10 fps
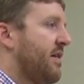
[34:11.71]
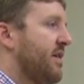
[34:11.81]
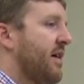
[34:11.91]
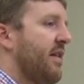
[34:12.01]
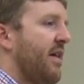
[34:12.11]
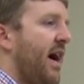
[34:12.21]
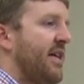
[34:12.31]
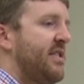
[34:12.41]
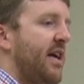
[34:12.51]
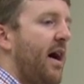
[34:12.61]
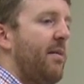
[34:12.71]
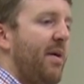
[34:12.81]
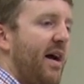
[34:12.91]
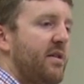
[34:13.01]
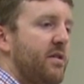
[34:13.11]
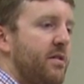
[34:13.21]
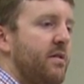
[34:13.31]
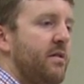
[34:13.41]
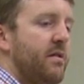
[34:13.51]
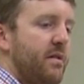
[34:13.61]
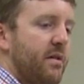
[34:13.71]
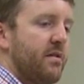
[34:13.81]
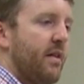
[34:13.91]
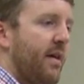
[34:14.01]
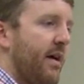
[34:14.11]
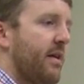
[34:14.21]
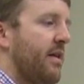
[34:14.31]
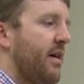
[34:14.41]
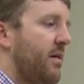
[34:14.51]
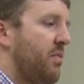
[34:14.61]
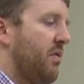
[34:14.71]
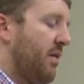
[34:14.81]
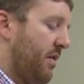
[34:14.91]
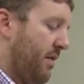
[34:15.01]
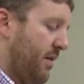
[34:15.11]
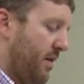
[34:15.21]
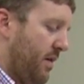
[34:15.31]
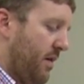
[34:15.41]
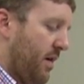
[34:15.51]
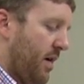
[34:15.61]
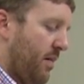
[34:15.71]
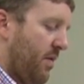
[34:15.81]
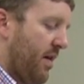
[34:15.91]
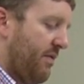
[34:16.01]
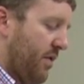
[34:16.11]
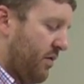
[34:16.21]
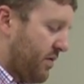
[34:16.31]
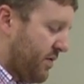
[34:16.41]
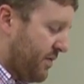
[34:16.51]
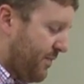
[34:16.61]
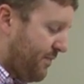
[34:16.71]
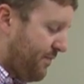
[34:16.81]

that's kind of the icy hot patch things like that can help with um, a lot of folks.